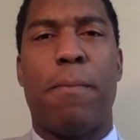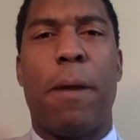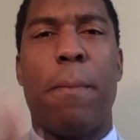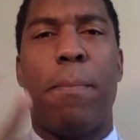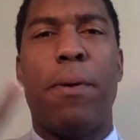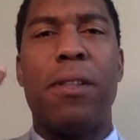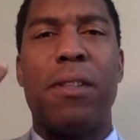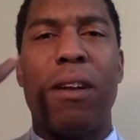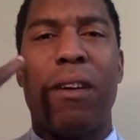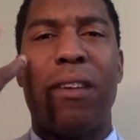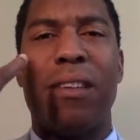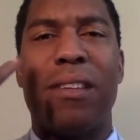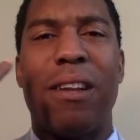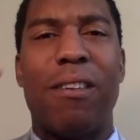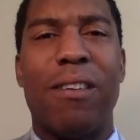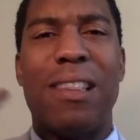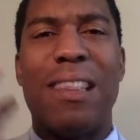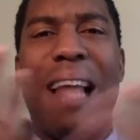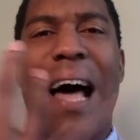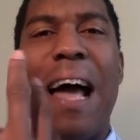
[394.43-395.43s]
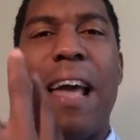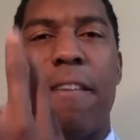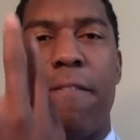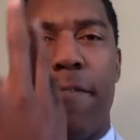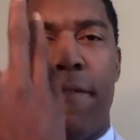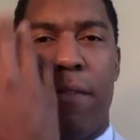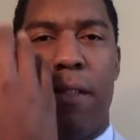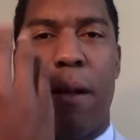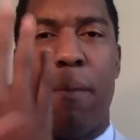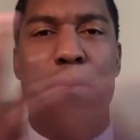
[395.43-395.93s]
I mean, put their life,
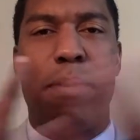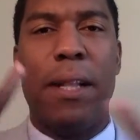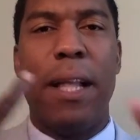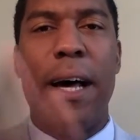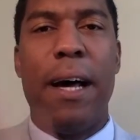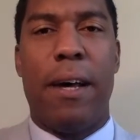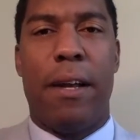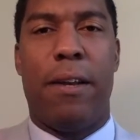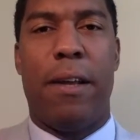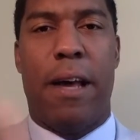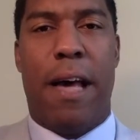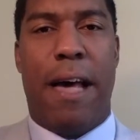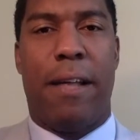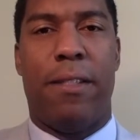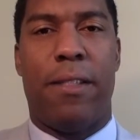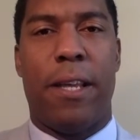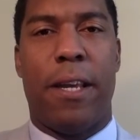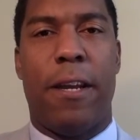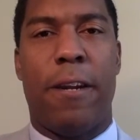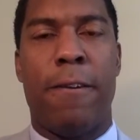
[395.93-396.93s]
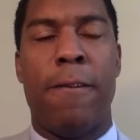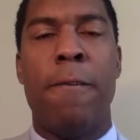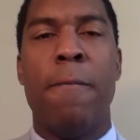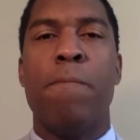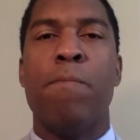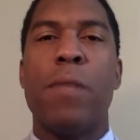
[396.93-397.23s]
their blood out there,